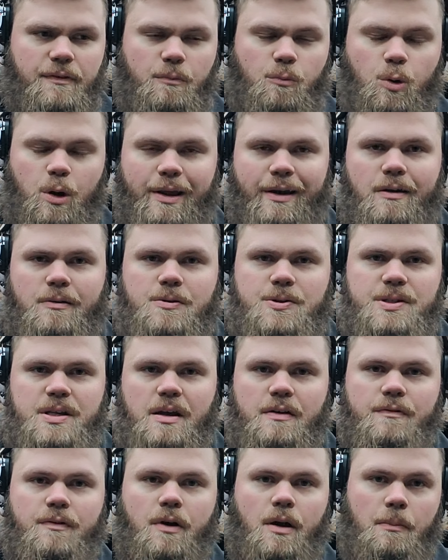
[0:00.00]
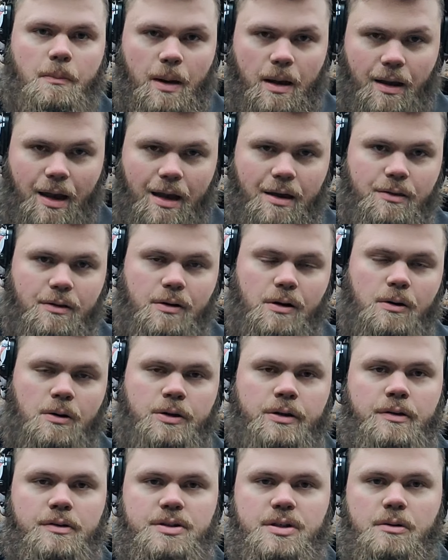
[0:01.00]
from what I understand from other
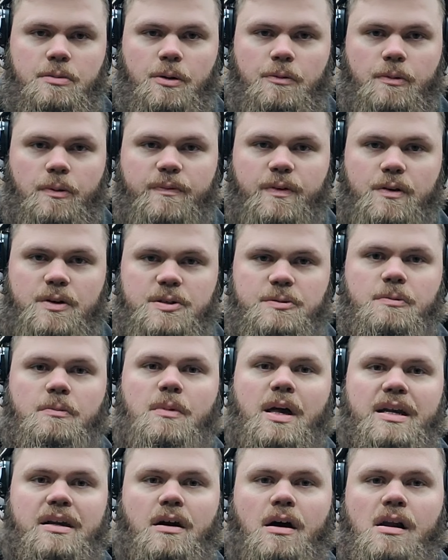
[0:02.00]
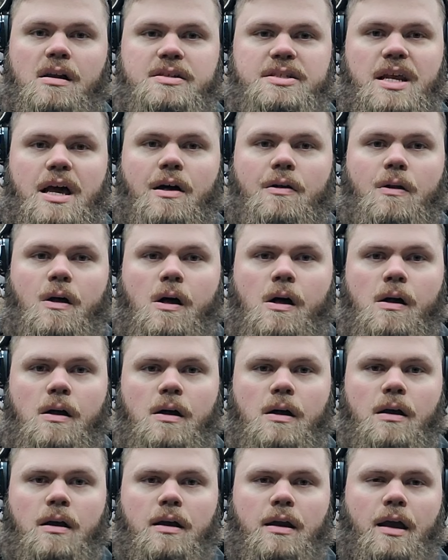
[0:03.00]
YouTuber reviews from like Honest Outlaw
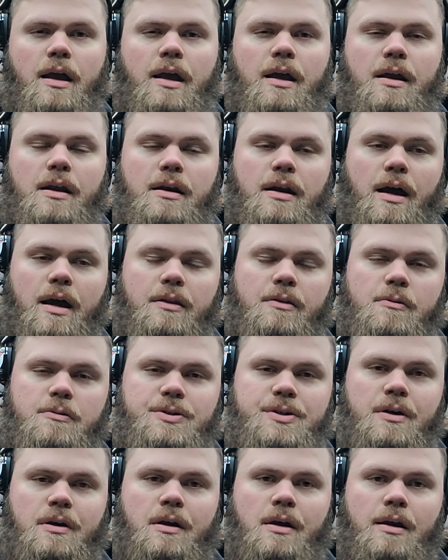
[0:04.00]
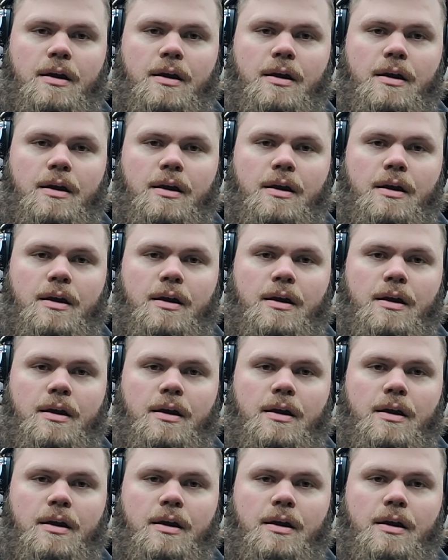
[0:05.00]
and others,